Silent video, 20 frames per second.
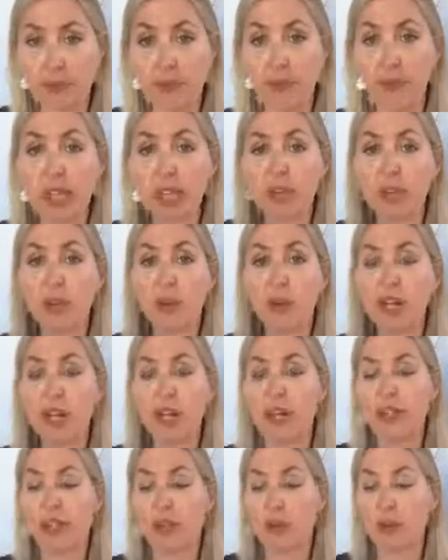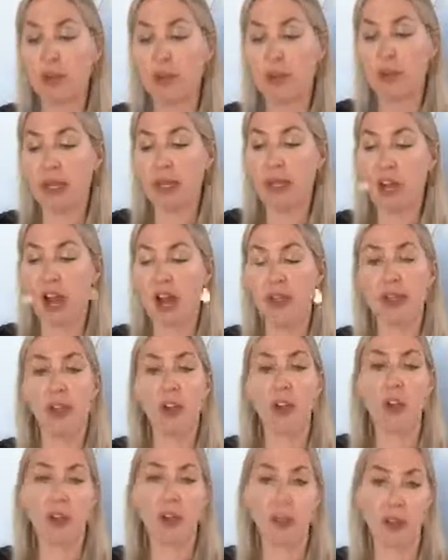so to be on the
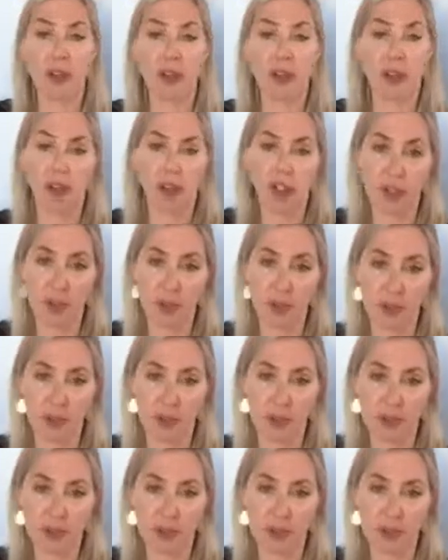earth without shoes.